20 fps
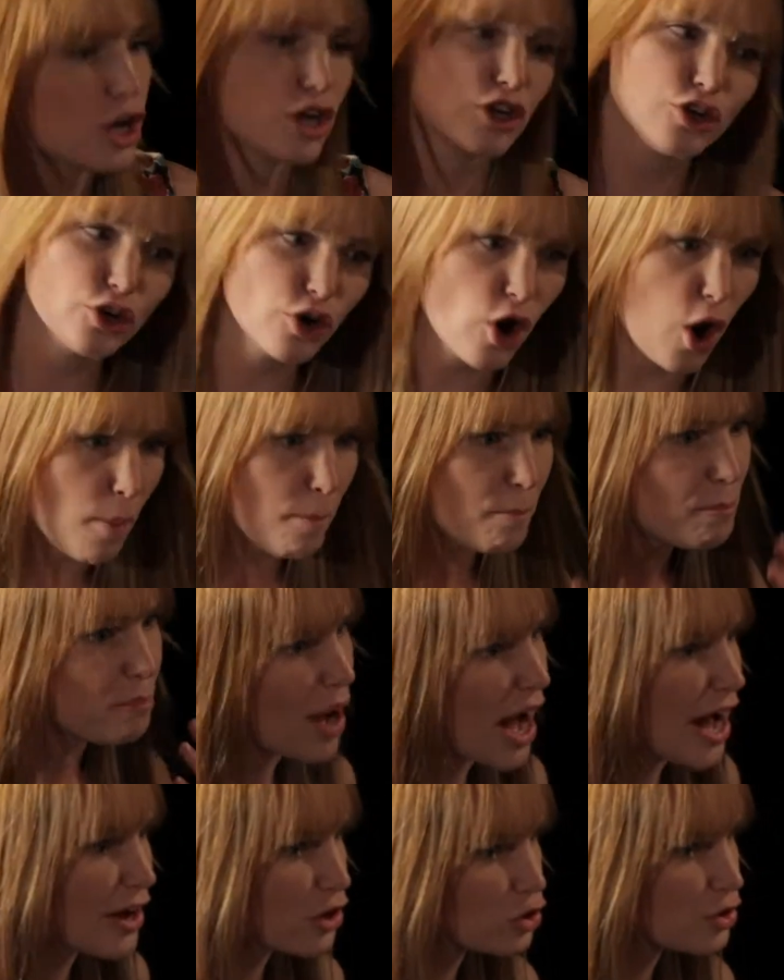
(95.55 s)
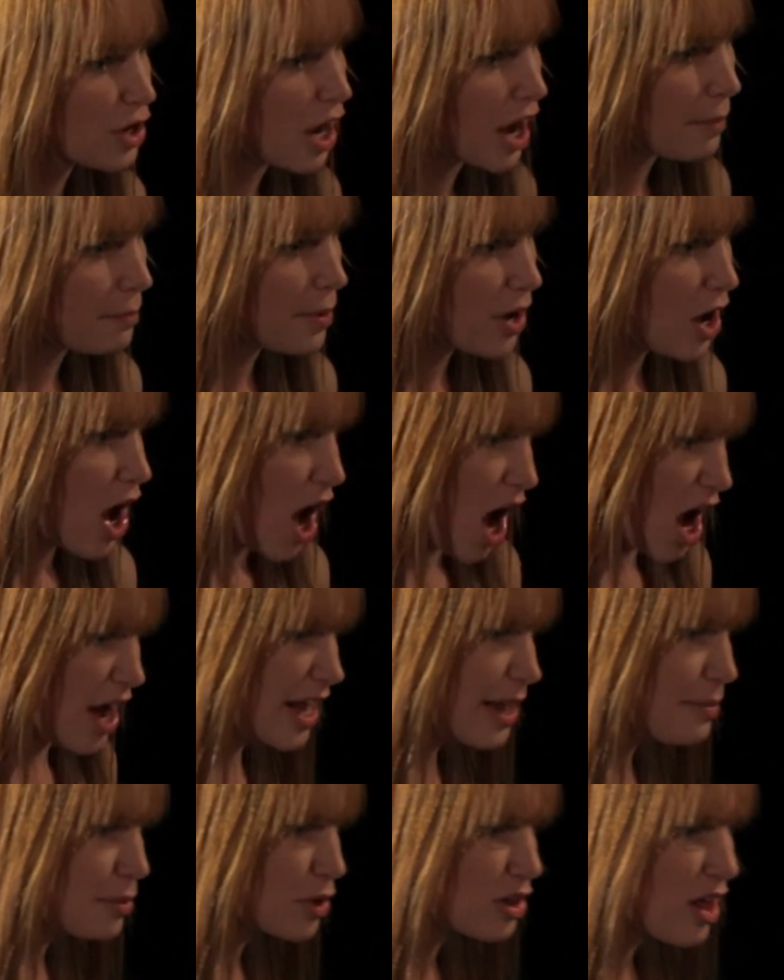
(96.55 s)
You're all bottled up,
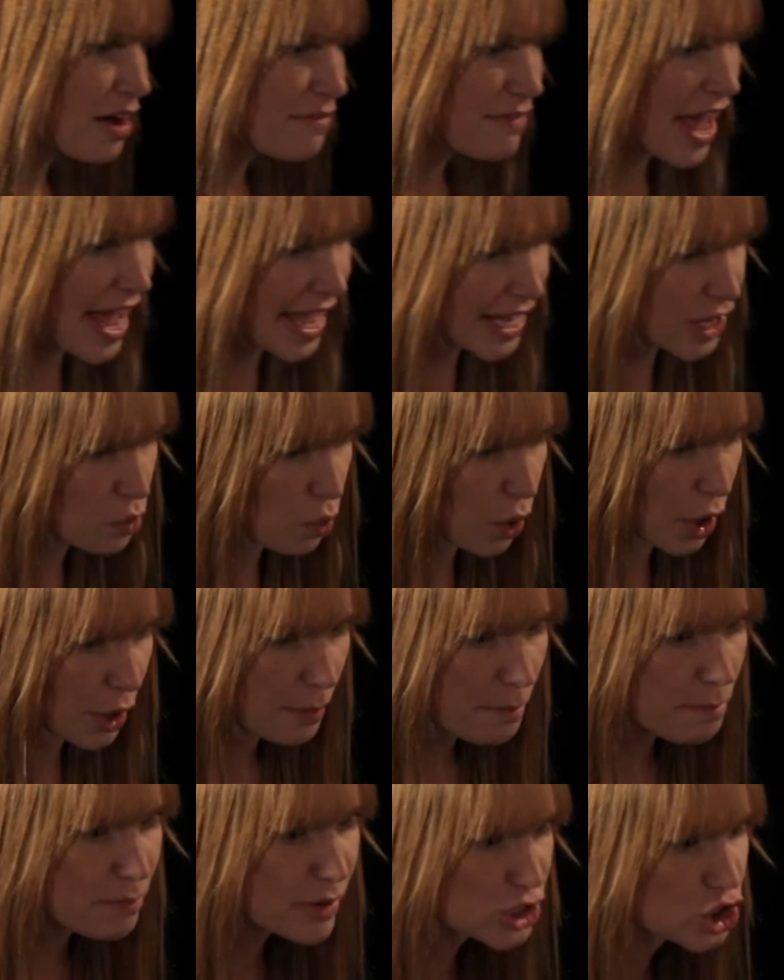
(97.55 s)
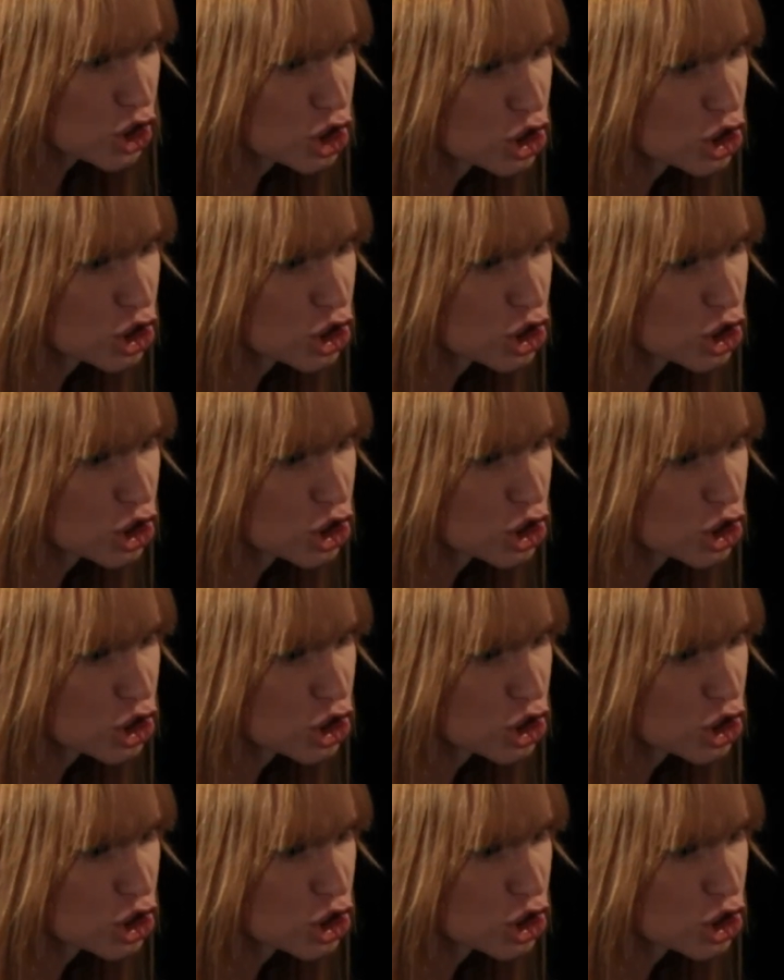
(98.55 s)
unable to love anyone but